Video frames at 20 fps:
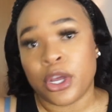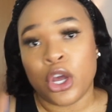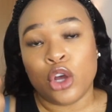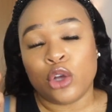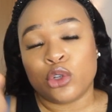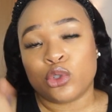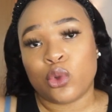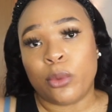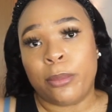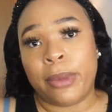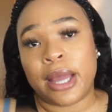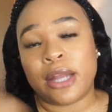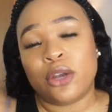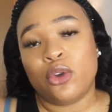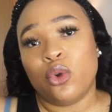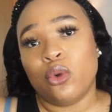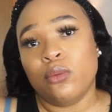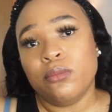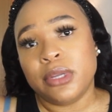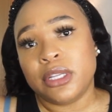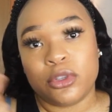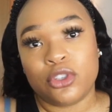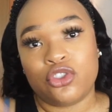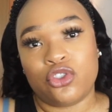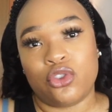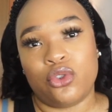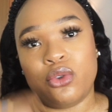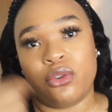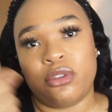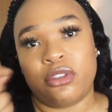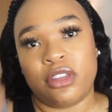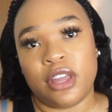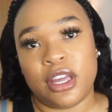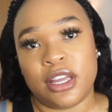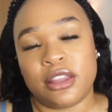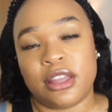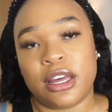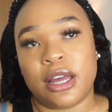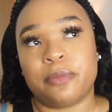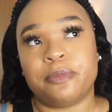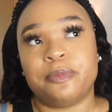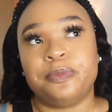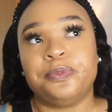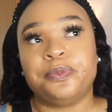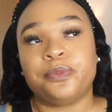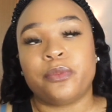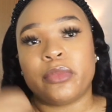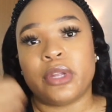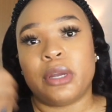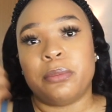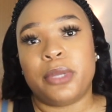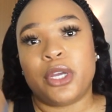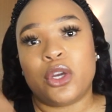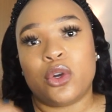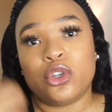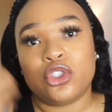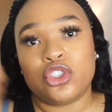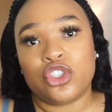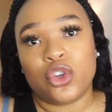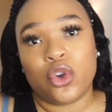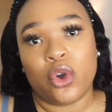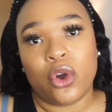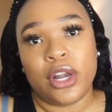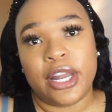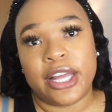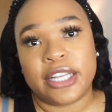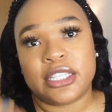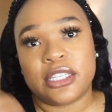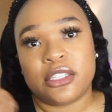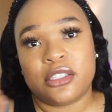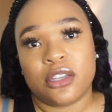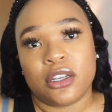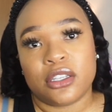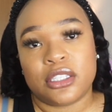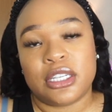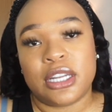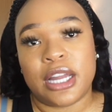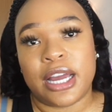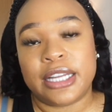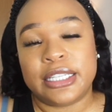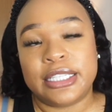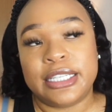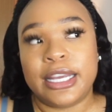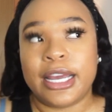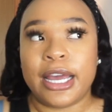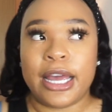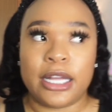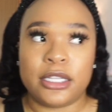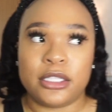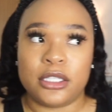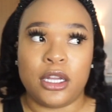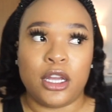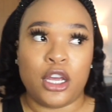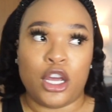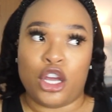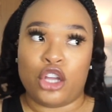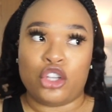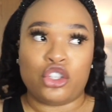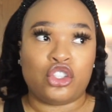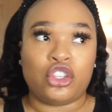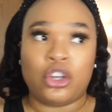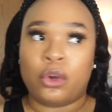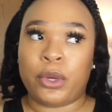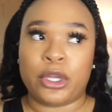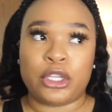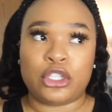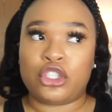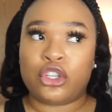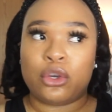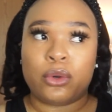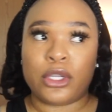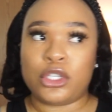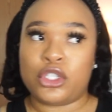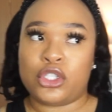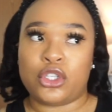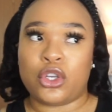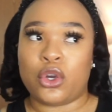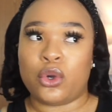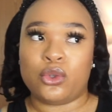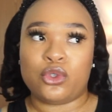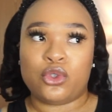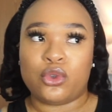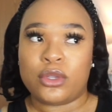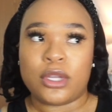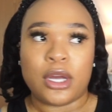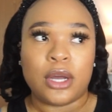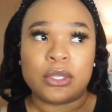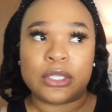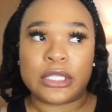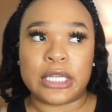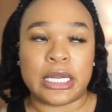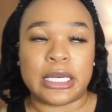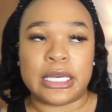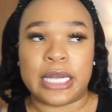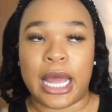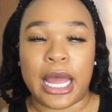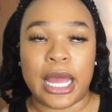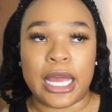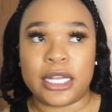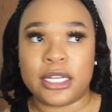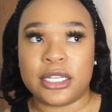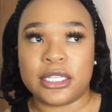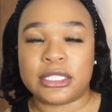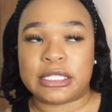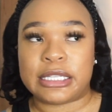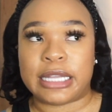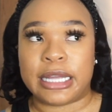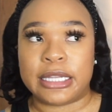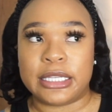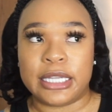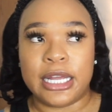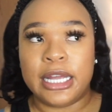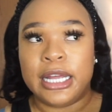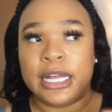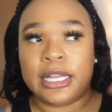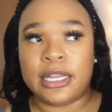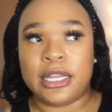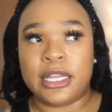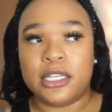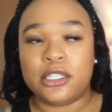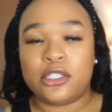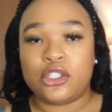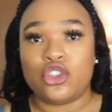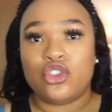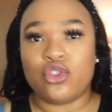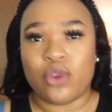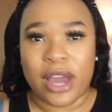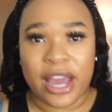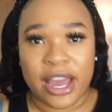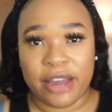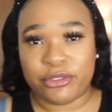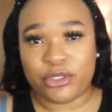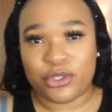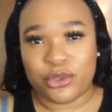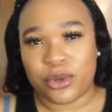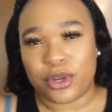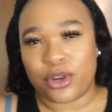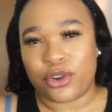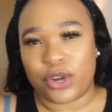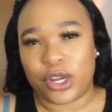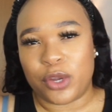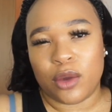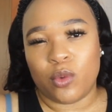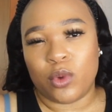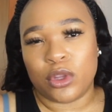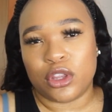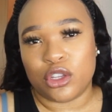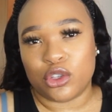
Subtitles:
So by no means should you think that because you collected certain idea and so 2009 said this, you have to agree with the